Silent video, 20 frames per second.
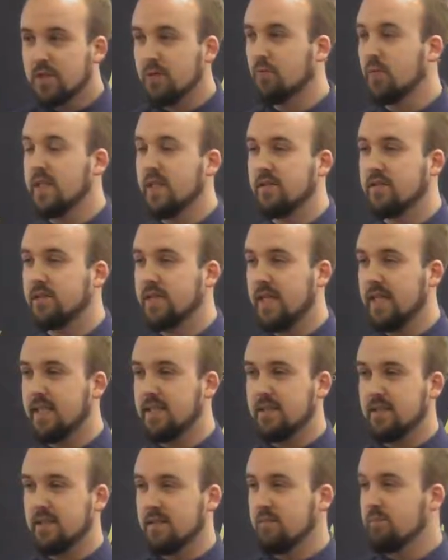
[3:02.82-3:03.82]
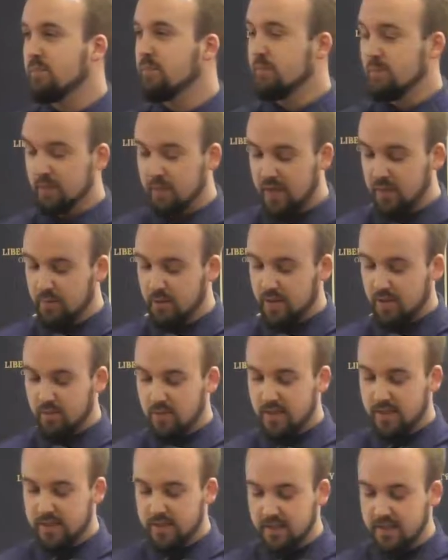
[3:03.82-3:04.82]
window shades, and people aren't
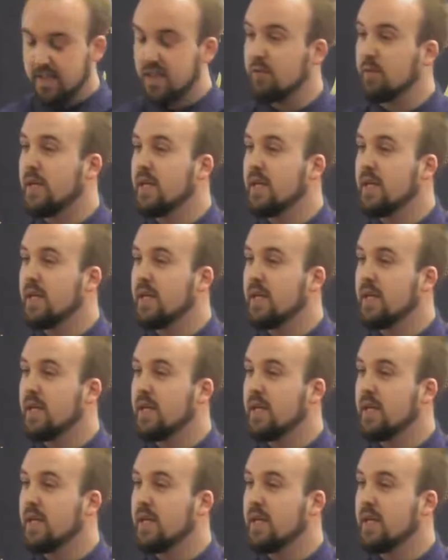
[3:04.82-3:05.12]
watching you there.